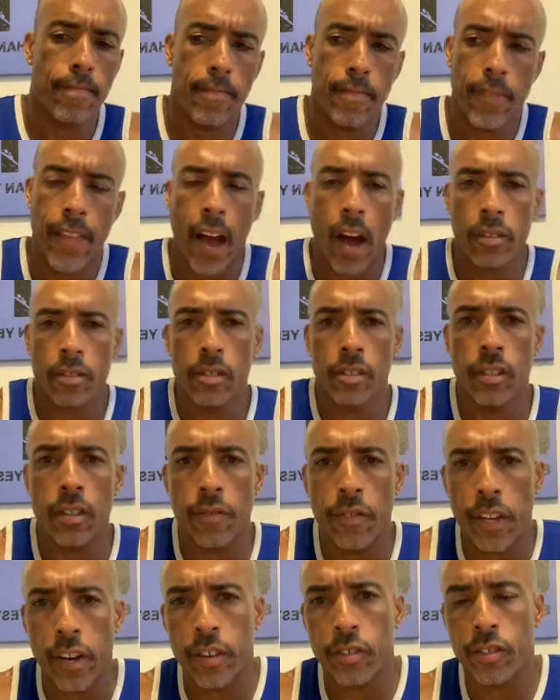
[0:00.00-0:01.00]
thousands of
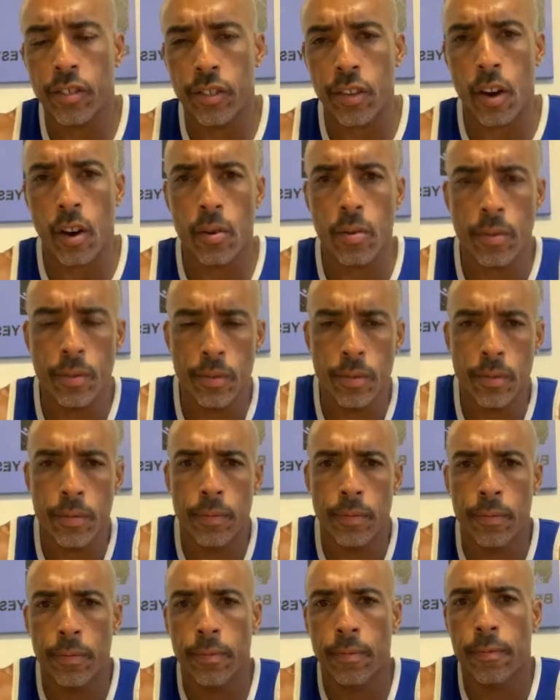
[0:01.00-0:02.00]
years ago,
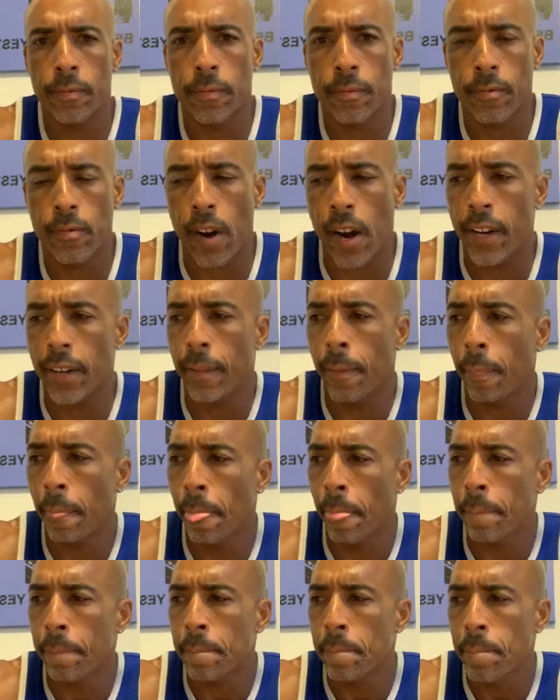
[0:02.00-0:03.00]
right,
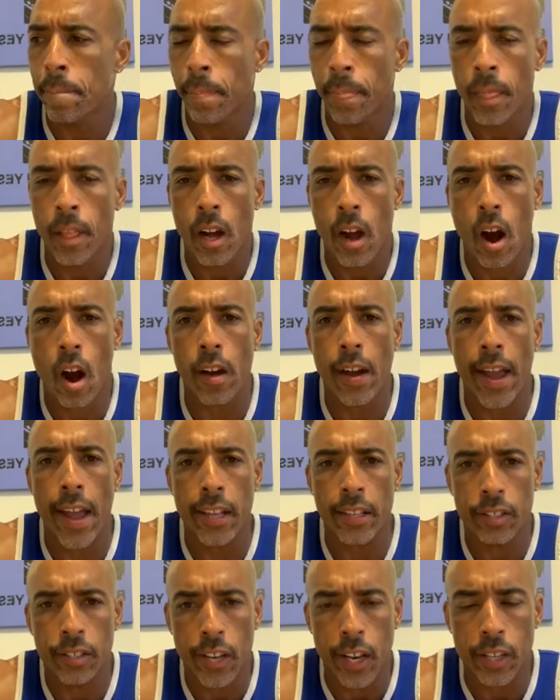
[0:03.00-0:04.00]
our
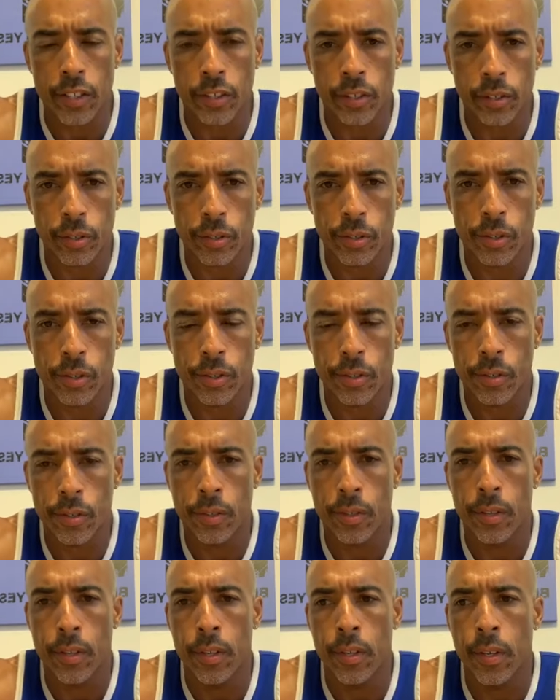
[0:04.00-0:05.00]
ancestors,
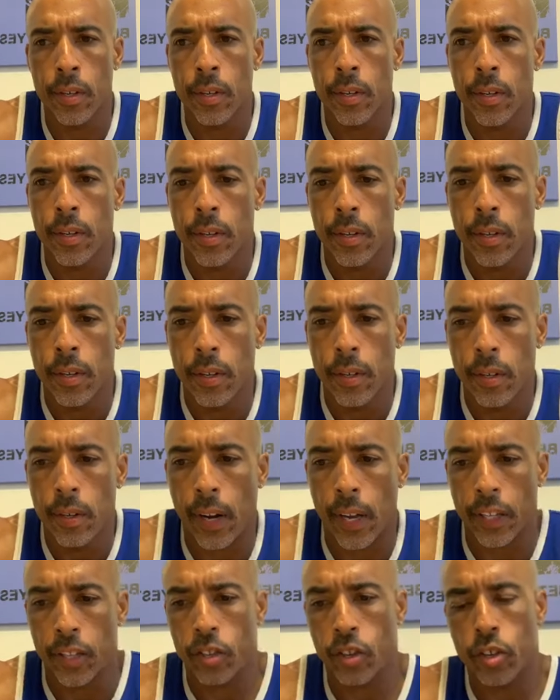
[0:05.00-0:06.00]

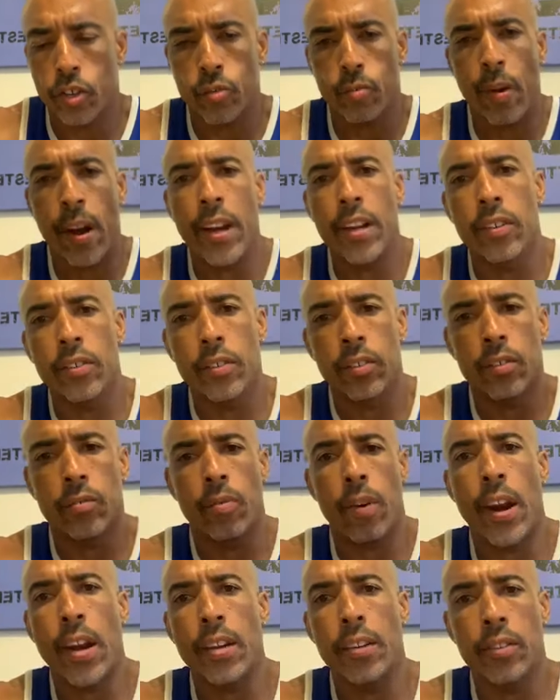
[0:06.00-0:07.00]
like your great,
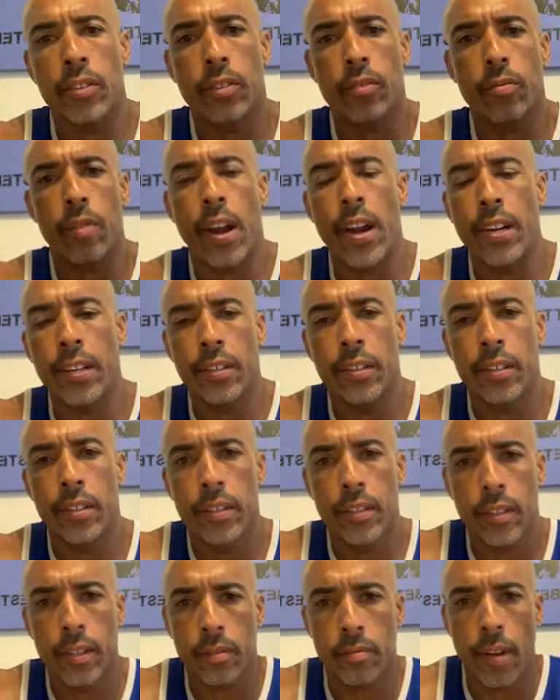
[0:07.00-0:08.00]
great, great
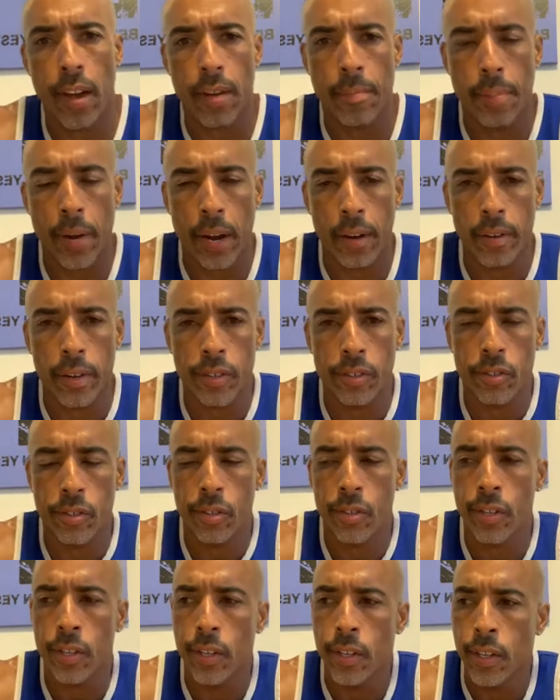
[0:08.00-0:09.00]
grandparents,
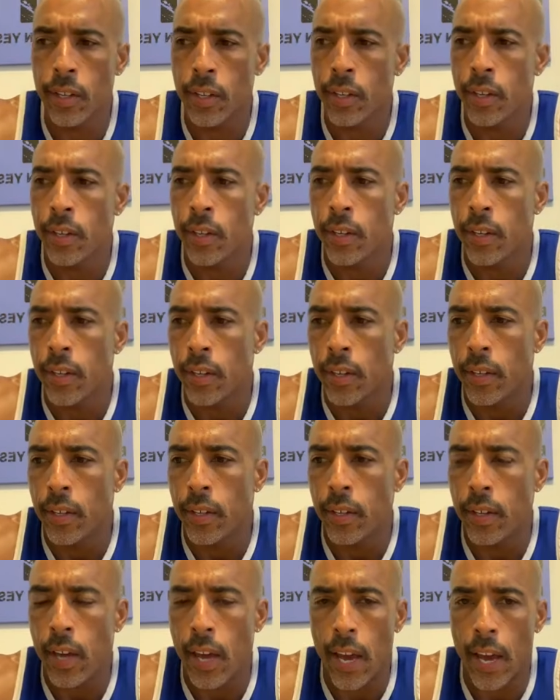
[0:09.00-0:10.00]

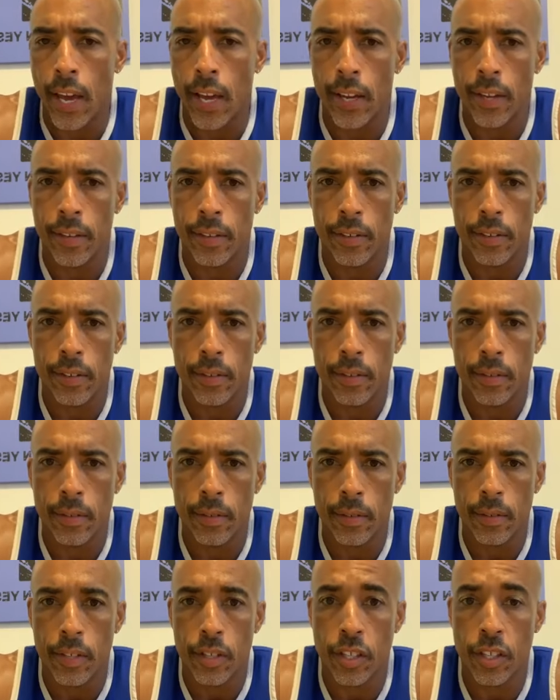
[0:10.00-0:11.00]
and
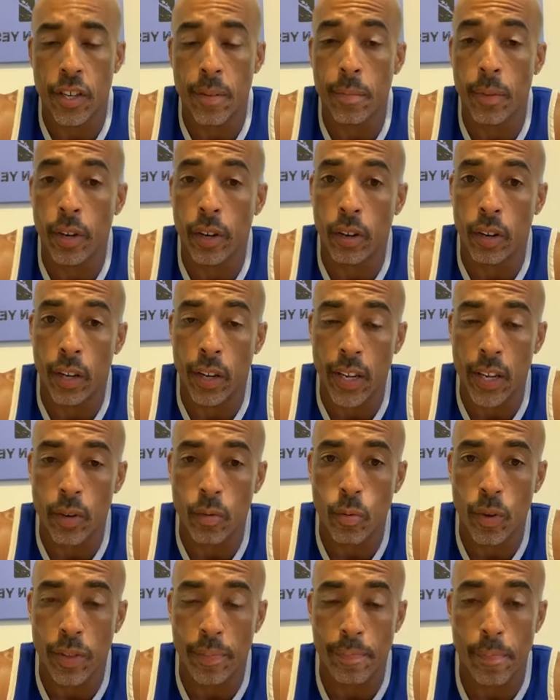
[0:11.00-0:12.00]
similarly
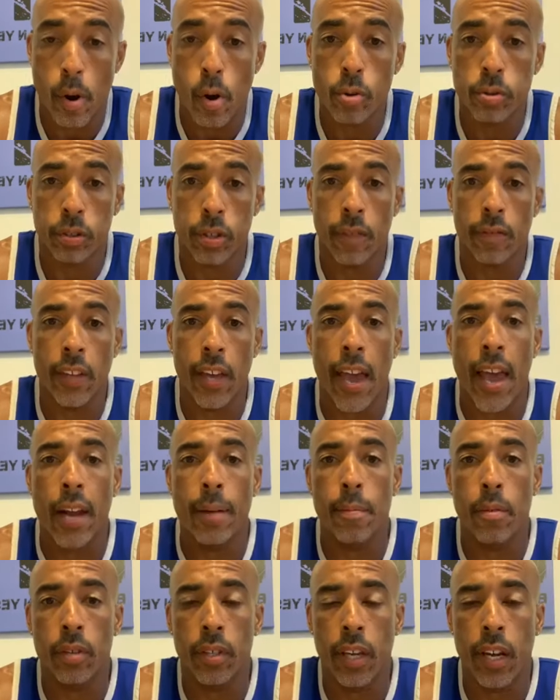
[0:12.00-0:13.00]
with most of the
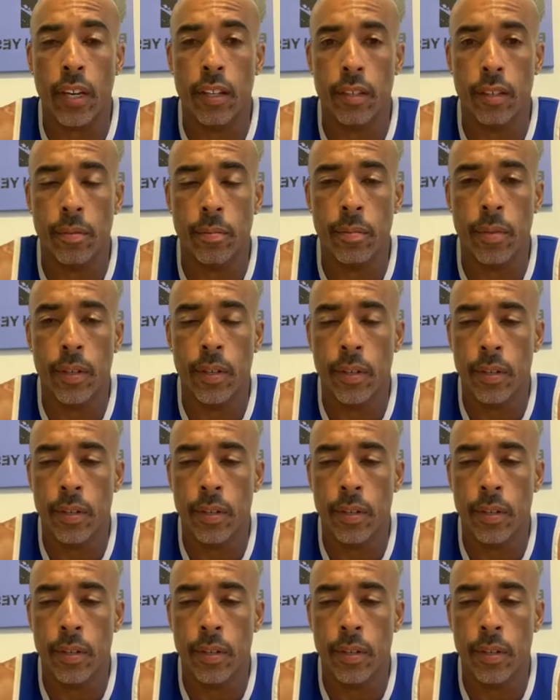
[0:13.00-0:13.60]
animal kingdom,